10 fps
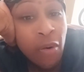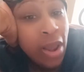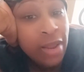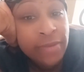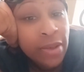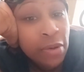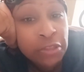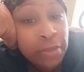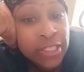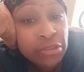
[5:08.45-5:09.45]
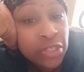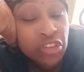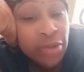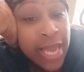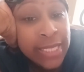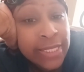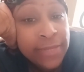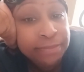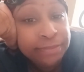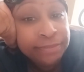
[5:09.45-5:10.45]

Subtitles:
all of it goes back to astrology.